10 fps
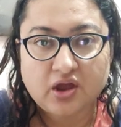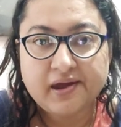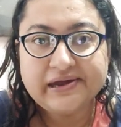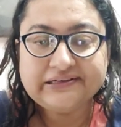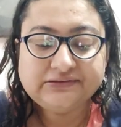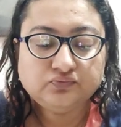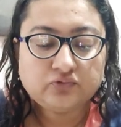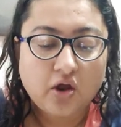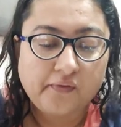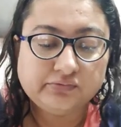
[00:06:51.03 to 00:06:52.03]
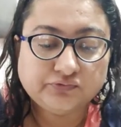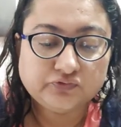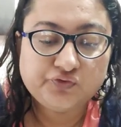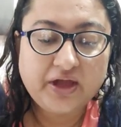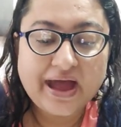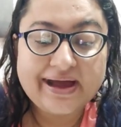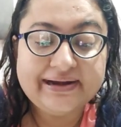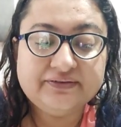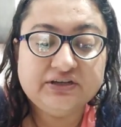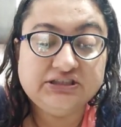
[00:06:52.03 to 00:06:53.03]
And we
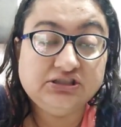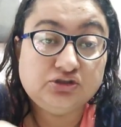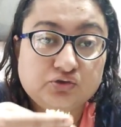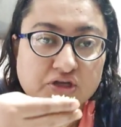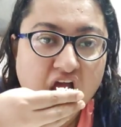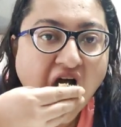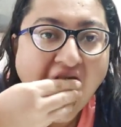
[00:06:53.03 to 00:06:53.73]
add veggies to it.